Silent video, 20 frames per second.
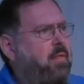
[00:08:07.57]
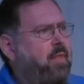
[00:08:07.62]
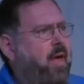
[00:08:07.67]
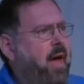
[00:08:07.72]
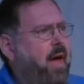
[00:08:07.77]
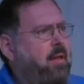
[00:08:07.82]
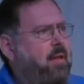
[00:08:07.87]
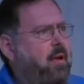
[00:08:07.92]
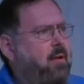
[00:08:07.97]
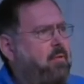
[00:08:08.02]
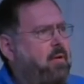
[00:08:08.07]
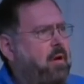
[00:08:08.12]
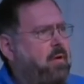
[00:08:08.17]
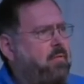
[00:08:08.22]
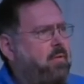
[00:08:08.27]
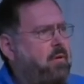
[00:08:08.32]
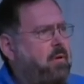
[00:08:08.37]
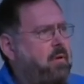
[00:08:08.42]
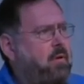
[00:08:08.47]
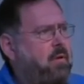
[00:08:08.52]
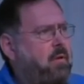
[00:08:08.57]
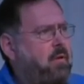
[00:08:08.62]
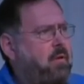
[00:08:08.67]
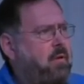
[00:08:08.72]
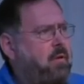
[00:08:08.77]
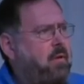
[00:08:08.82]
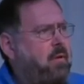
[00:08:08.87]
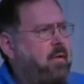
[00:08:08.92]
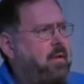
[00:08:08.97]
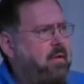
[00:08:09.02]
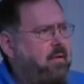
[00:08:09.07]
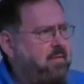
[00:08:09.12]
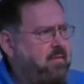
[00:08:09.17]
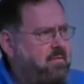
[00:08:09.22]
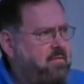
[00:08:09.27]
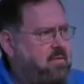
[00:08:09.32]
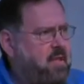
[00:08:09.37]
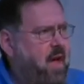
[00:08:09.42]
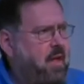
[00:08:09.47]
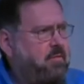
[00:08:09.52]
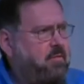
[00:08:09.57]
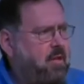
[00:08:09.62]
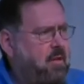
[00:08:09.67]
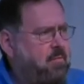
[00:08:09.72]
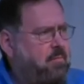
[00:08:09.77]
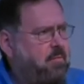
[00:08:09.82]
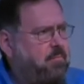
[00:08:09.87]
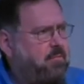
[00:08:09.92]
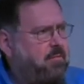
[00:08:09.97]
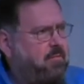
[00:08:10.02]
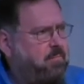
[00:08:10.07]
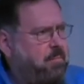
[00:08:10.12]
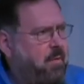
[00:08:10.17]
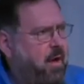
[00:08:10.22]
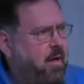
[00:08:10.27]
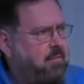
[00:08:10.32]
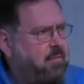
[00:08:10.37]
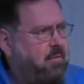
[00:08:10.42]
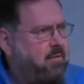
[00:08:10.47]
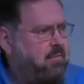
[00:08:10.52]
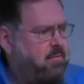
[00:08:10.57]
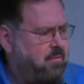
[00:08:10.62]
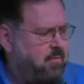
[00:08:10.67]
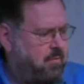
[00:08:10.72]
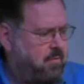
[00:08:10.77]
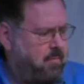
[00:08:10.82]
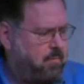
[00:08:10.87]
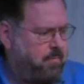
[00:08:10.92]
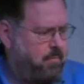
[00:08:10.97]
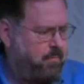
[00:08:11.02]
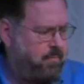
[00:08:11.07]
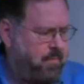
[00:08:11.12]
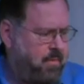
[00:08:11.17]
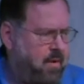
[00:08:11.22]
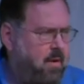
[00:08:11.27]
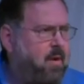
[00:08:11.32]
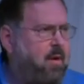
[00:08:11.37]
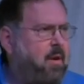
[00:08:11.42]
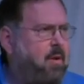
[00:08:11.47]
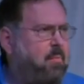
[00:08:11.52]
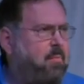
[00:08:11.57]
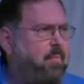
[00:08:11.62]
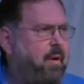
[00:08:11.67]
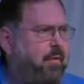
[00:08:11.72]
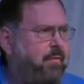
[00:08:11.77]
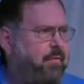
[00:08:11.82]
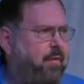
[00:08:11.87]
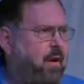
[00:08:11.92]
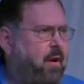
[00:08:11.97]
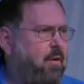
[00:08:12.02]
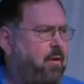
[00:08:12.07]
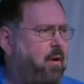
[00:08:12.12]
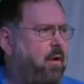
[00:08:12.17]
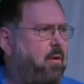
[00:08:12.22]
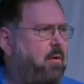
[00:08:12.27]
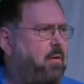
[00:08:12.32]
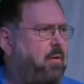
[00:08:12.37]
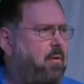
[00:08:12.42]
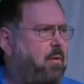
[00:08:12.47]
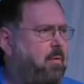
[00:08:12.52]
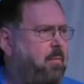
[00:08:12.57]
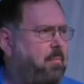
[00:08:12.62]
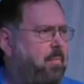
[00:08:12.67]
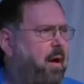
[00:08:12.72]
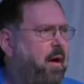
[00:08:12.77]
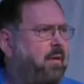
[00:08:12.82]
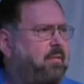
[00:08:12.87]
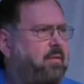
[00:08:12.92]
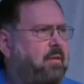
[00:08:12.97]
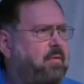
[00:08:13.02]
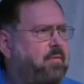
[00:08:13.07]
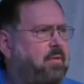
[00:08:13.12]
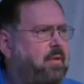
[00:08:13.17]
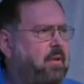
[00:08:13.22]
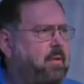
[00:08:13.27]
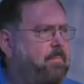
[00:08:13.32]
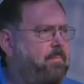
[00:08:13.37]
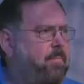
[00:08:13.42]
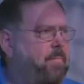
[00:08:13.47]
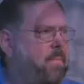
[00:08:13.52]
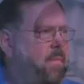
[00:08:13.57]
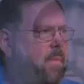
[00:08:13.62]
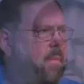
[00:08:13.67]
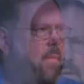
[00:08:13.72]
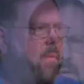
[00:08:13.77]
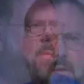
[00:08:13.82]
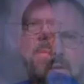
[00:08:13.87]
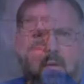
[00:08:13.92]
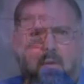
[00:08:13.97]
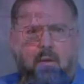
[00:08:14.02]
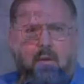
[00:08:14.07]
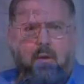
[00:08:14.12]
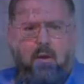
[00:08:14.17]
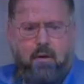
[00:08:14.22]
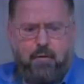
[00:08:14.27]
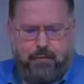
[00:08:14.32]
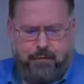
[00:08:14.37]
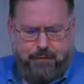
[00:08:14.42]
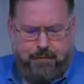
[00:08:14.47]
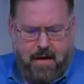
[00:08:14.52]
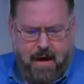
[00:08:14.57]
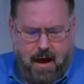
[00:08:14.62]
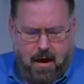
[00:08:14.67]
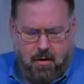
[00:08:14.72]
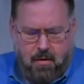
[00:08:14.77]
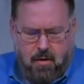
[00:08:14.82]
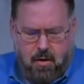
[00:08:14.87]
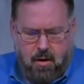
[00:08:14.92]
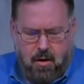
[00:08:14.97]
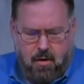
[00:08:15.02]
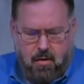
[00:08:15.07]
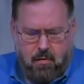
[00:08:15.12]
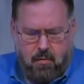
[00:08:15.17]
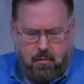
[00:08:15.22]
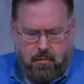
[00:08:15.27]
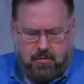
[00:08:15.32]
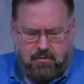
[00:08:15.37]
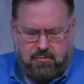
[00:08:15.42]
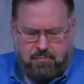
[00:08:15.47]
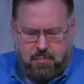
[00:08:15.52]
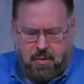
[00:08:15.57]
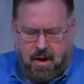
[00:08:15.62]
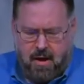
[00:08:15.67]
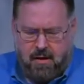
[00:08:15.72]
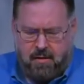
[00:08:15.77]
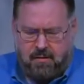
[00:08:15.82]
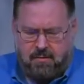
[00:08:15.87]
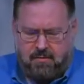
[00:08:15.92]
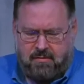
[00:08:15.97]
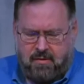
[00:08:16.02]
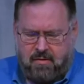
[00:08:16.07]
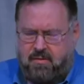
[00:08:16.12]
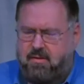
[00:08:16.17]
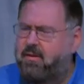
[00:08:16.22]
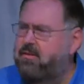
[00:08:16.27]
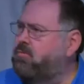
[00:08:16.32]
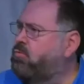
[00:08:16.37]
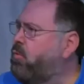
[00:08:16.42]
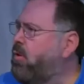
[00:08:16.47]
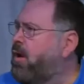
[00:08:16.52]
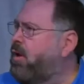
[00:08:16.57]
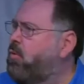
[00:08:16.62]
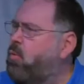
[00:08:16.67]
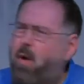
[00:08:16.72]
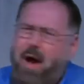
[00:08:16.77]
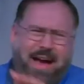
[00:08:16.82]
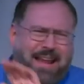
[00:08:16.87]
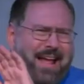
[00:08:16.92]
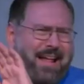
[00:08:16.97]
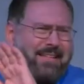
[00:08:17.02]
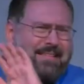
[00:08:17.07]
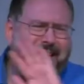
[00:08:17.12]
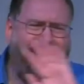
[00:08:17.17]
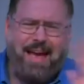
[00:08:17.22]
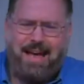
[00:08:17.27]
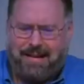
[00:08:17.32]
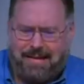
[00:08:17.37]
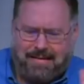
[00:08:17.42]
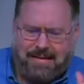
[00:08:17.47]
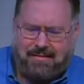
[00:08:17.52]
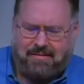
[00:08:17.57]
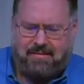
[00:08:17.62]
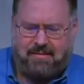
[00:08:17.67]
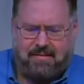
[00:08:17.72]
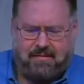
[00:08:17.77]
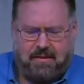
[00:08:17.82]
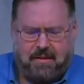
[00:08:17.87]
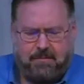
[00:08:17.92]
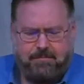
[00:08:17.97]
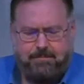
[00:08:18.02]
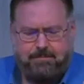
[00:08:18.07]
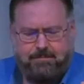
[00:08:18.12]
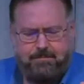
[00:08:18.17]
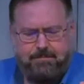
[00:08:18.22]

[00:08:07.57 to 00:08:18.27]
That, however, is not going to be responded to by Pharaoh positively. Pharaoh responds this way, quite antagonistically,